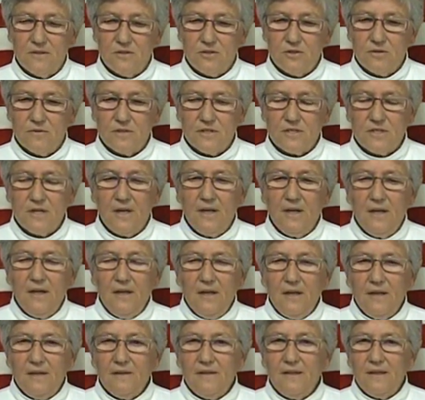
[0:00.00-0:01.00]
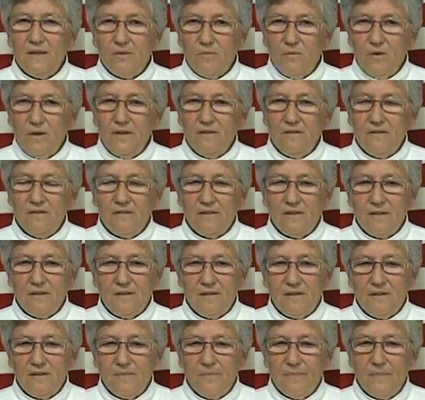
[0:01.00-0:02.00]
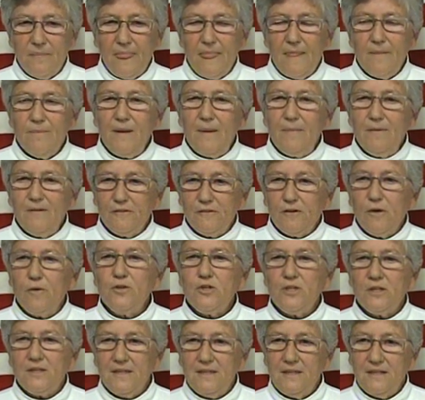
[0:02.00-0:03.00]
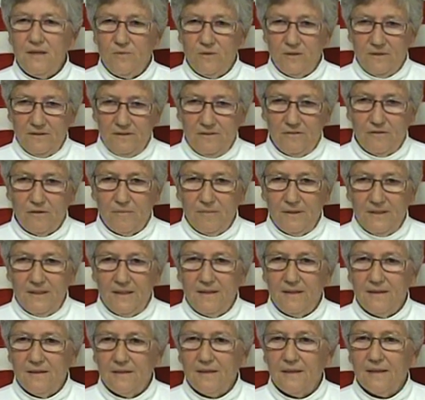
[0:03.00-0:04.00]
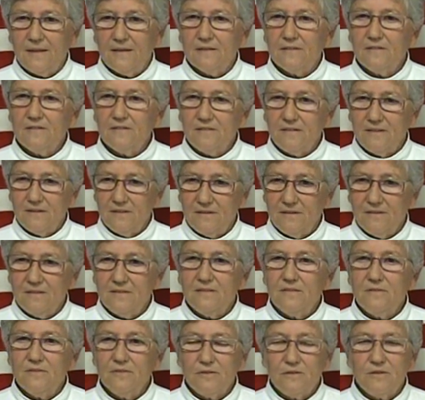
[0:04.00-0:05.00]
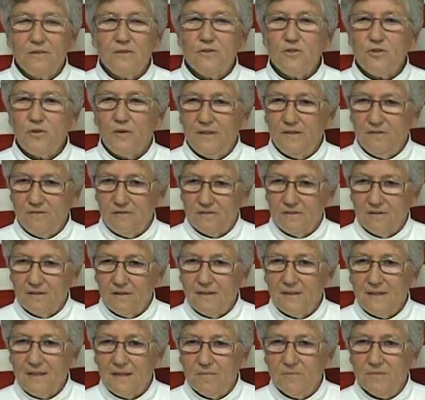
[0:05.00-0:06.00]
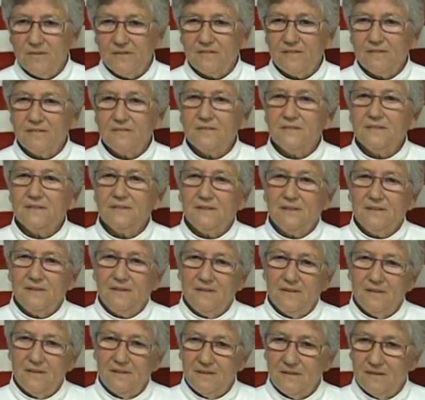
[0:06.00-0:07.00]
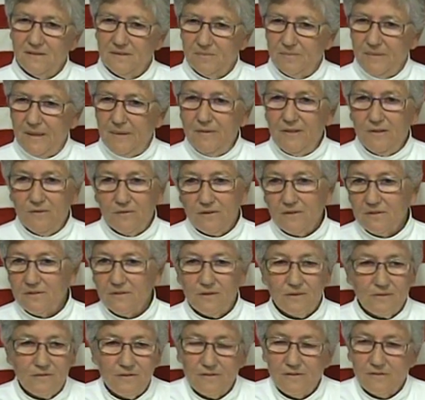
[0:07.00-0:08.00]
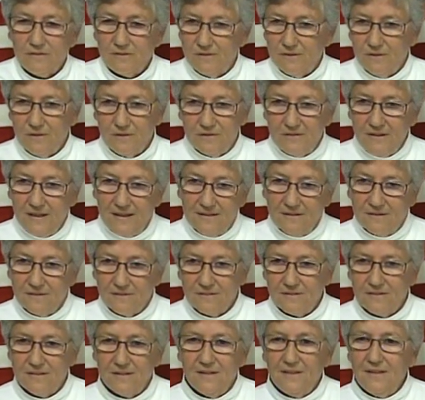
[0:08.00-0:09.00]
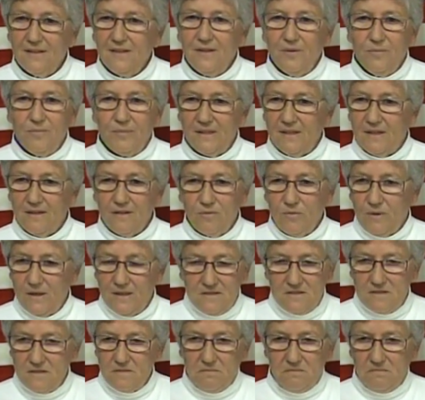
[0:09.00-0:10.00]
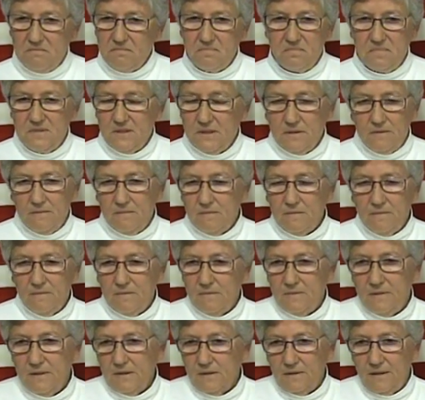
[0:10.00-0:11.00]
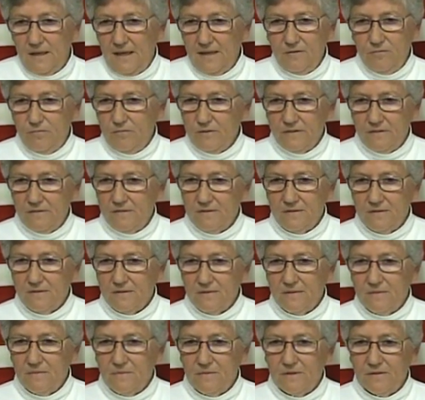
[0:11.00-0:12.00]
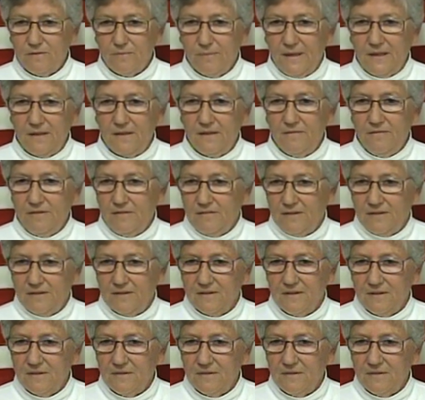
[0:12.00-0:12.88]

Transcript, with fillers: Jewish there was um, maybe socially they were discriminated against. Uh, you couldn't join certain clubs. Mm-hmm. Uh, maybe you couldn't go to certain hotels, but otherwise, their life was uh, was magnificent.